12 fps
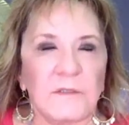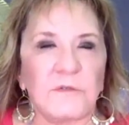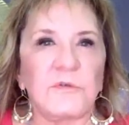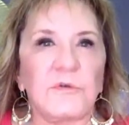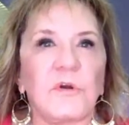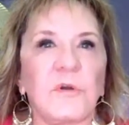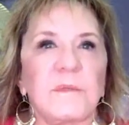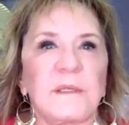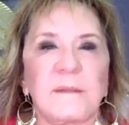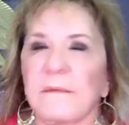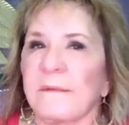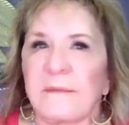
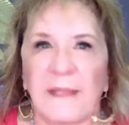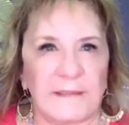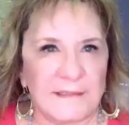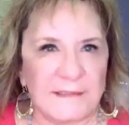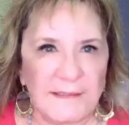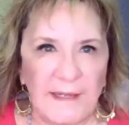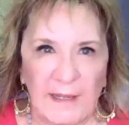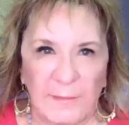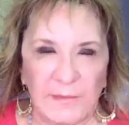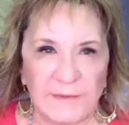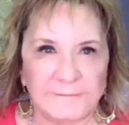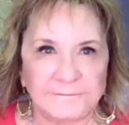Normally, that doesn't
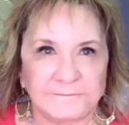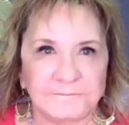happen.